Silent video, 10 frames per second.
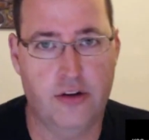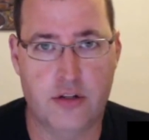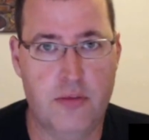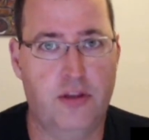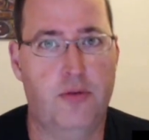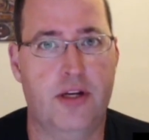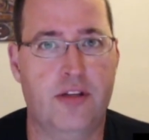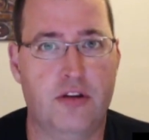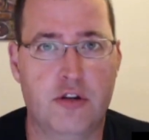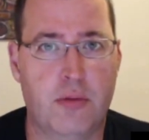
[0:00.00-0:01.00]
or Smith &
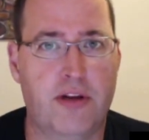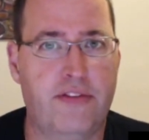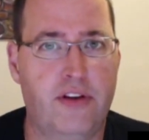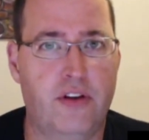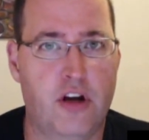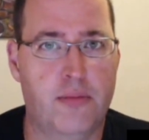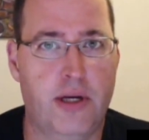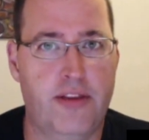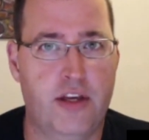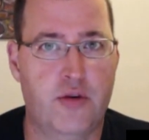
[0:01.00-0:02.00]
Wesson or Springfield
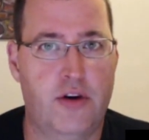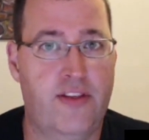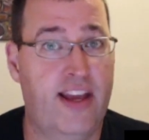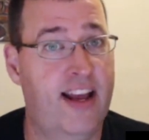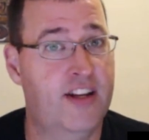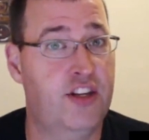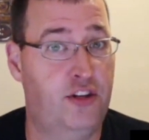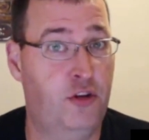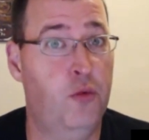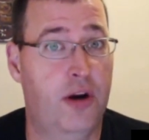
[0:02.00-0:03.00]
Armory and that sort of thing. And I actually
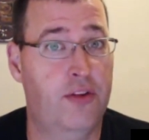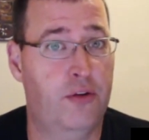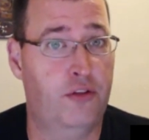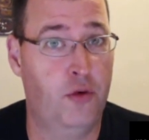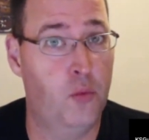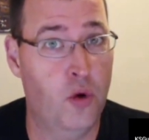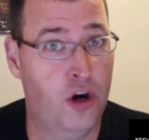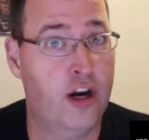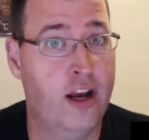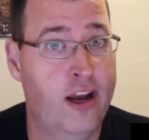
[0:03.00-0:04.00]
do wear those to
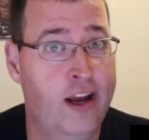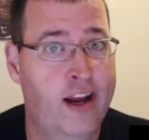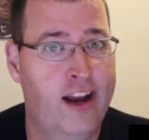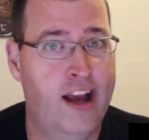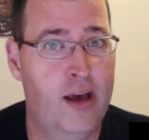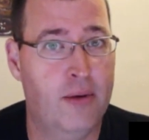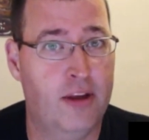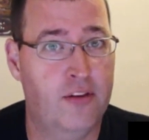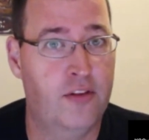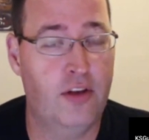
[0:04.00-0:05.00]
work
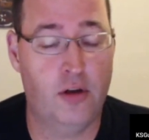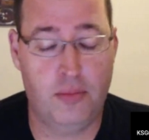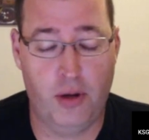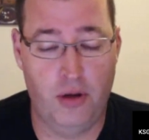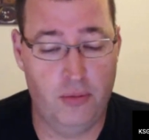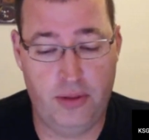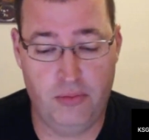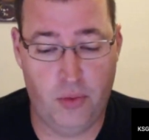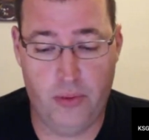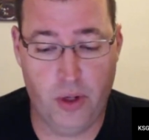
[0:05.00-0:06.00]
because,
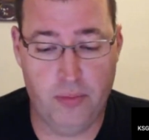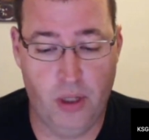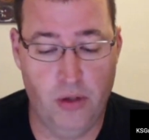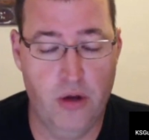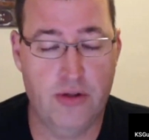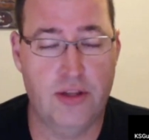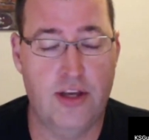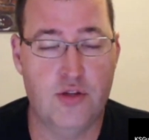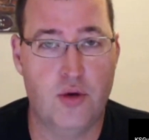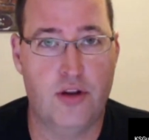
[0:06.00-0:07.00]
we wear polos and
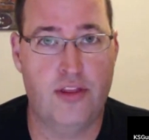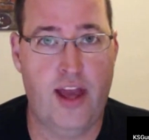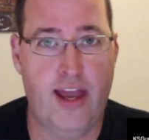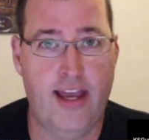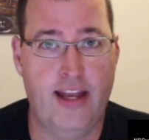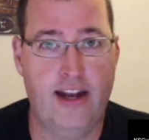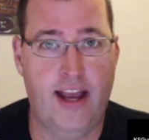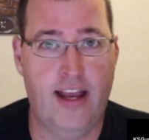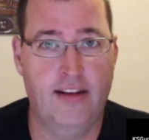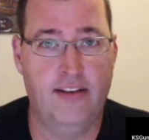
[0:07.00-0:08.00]
that sort of thing.
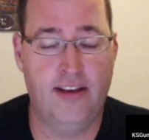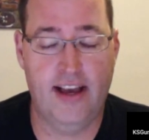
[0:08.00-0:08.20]
And